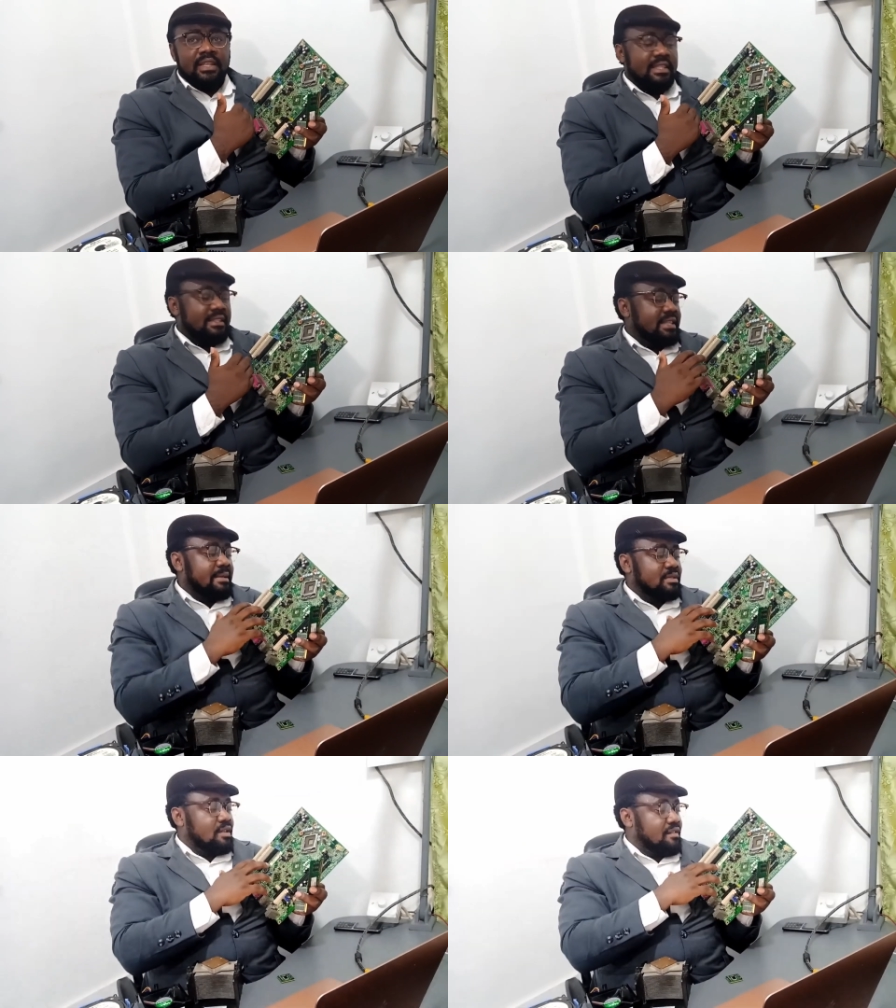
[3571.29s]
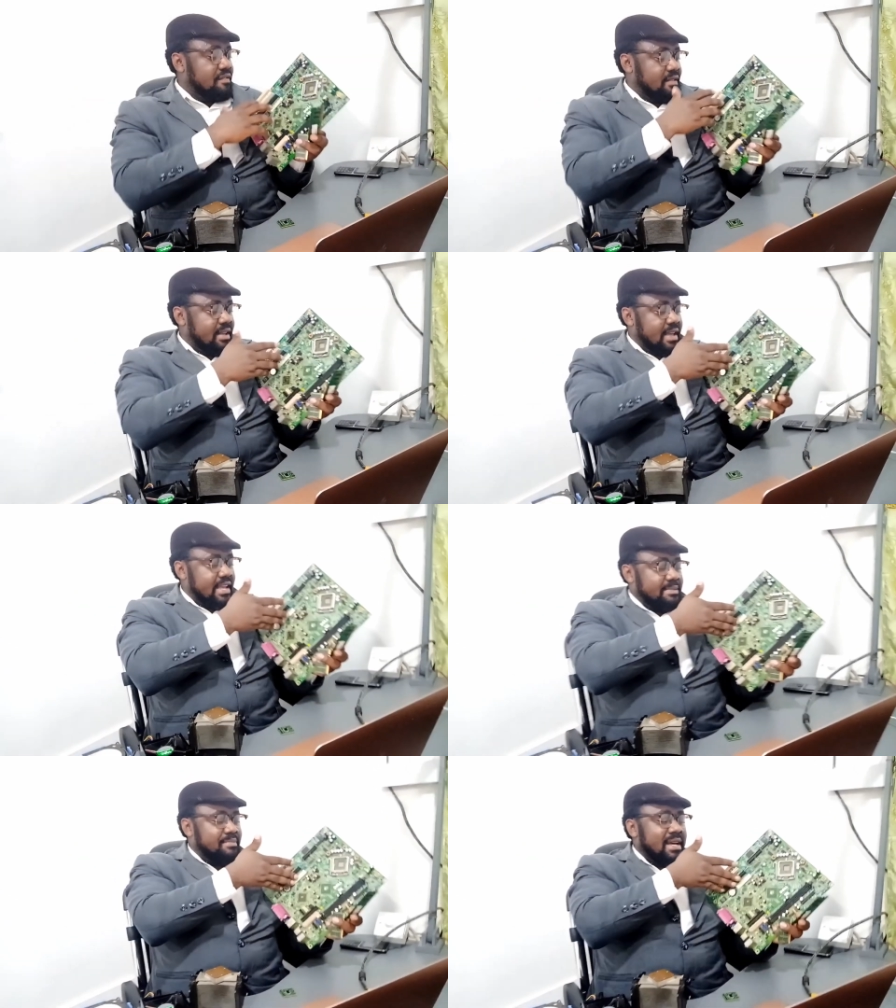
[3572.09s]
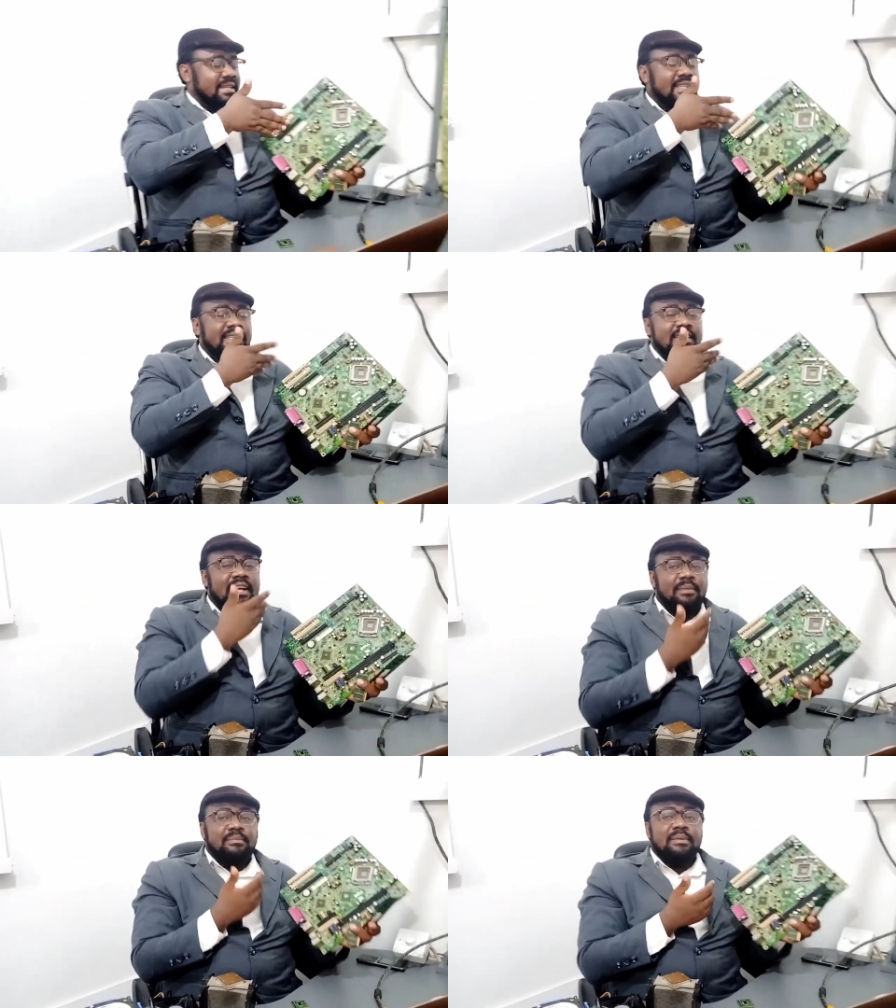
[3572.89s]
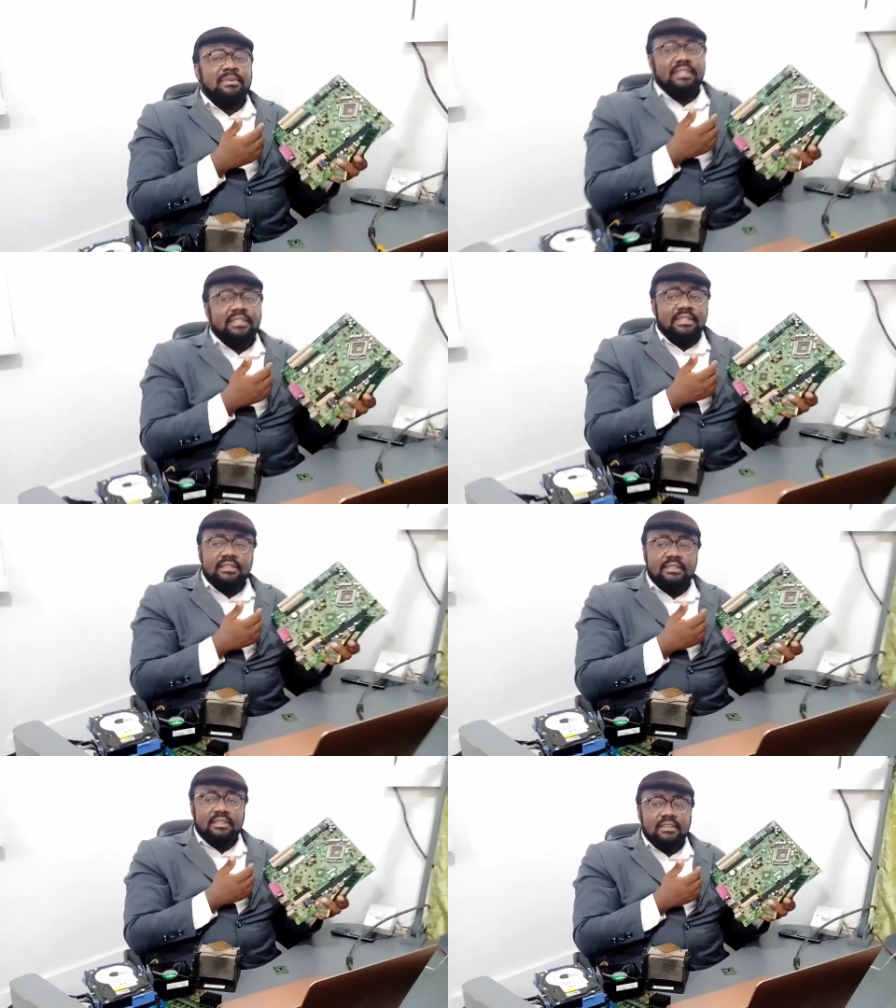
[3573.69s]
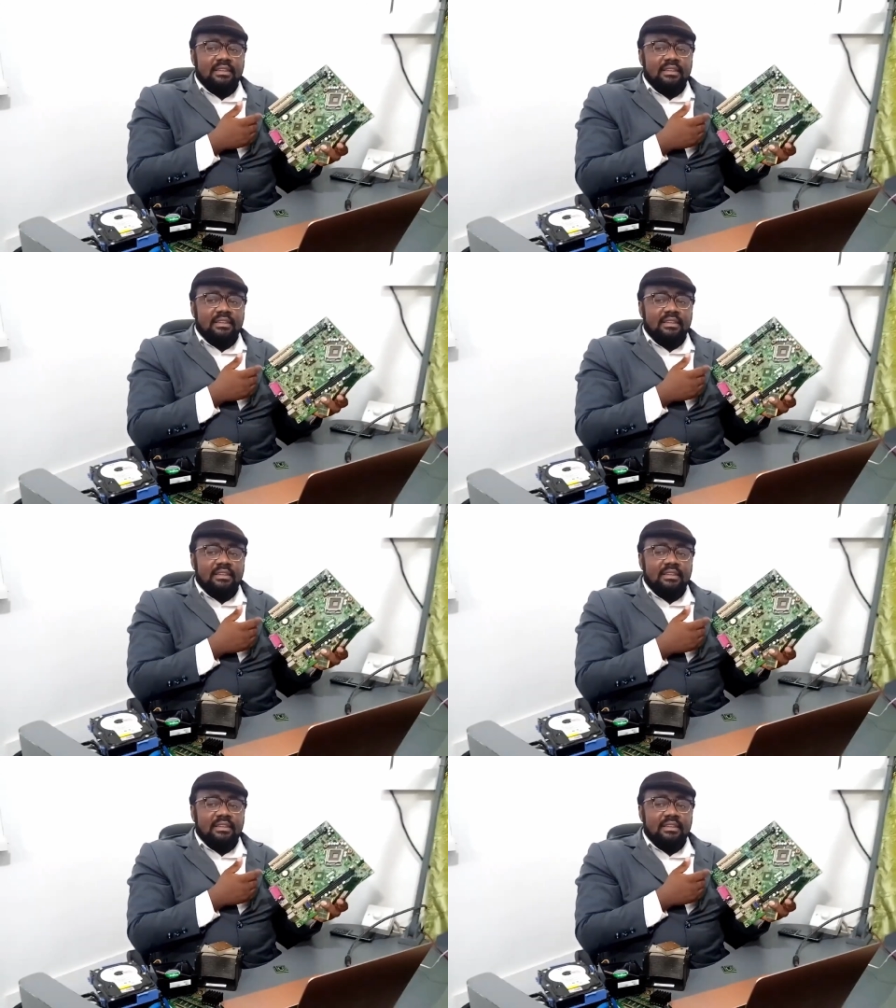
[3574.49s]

in terms of expanding their capabilities.